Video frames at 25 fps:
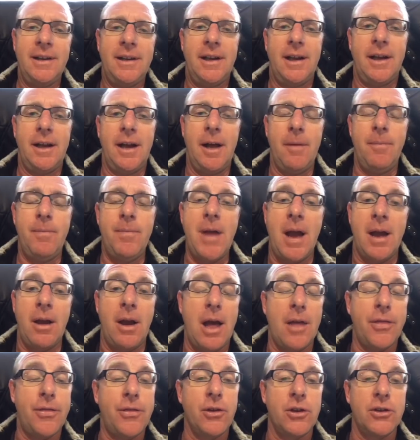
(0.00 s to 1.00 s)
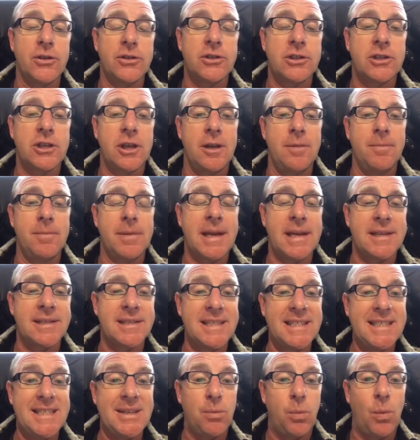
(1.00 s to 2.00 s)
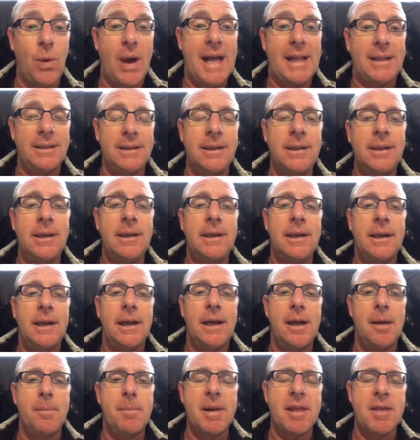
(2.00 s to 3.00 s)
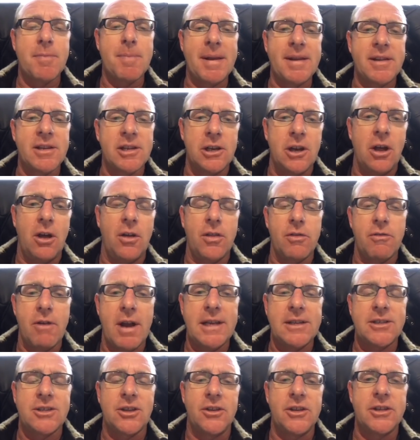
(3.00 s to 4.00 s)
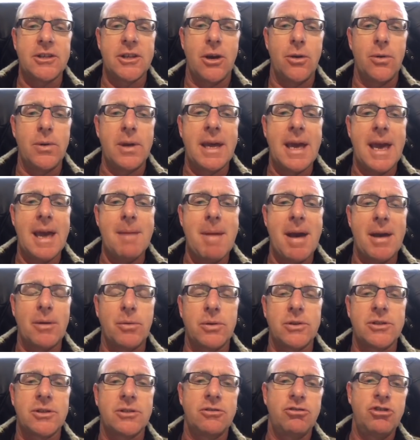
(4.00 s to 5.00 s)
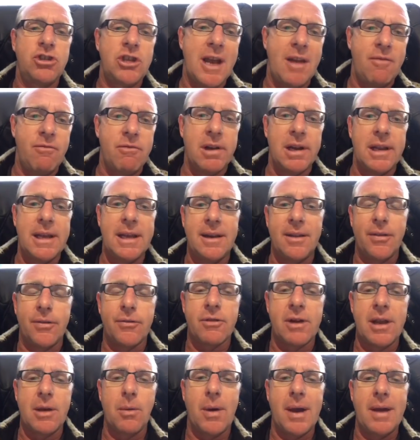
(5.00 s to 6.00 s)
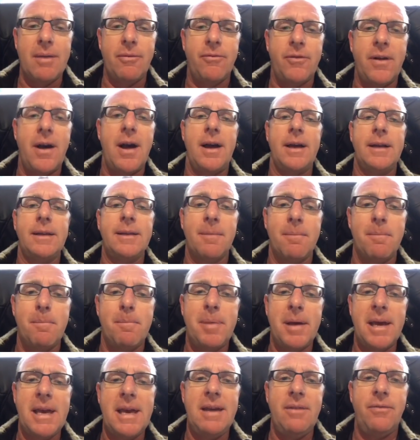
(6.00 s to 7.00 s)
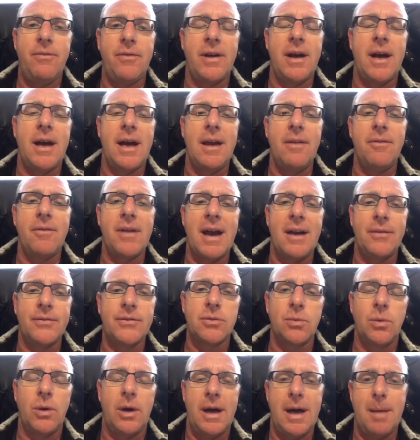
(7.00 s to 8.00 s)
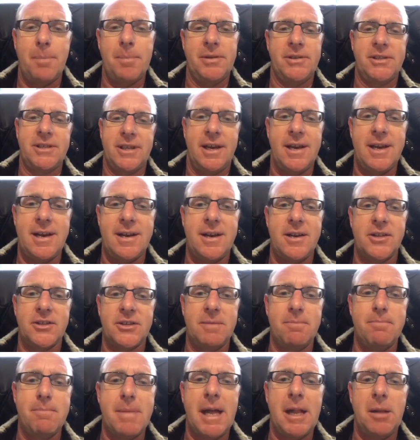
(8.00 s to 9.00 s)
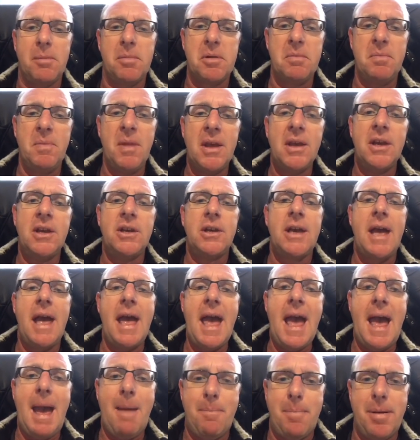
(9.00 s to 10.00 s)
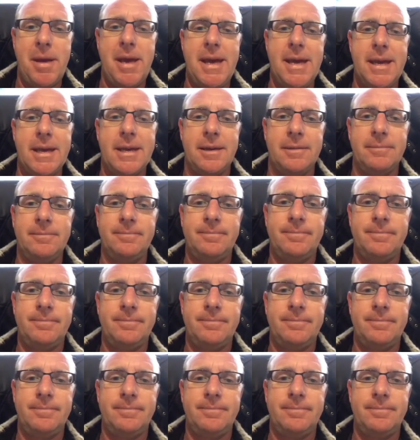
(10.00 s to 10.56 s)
I thought Gasly did well, but he spent a lot of the race on his own. KMag was generally in a three-way fight, and P5 after what happened to Haas in Melbourne, epic.